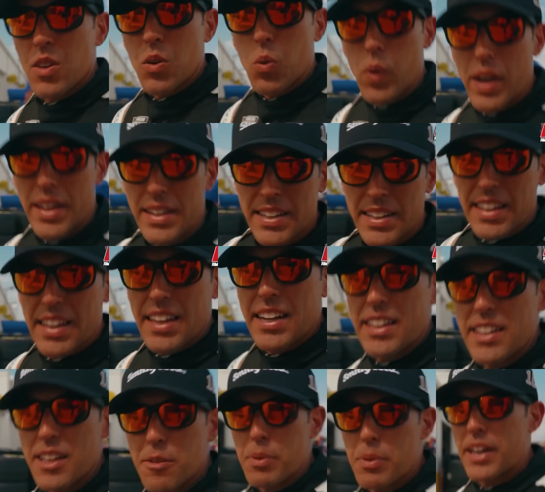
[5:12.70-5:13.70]
year,
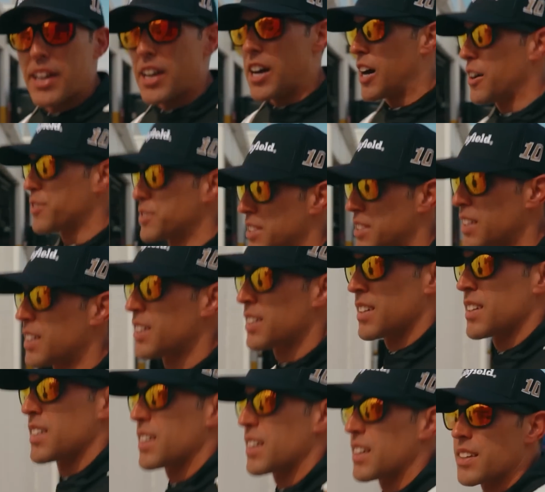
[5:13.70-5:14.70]
and frankly decided he's
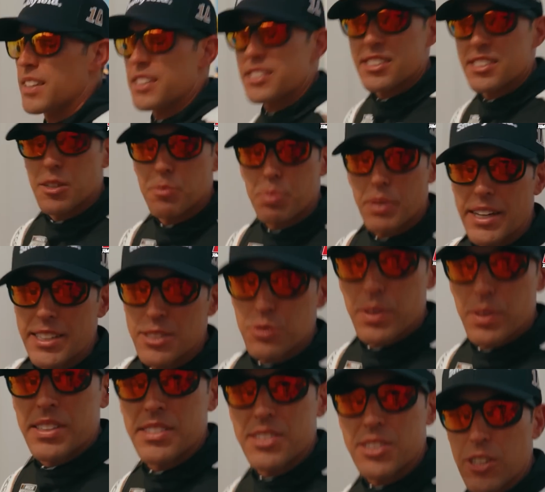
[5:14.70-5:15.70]
coming back for two more
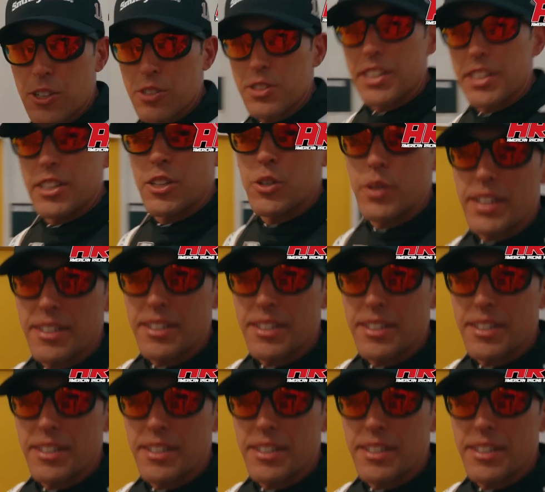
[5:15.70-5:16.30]
years, so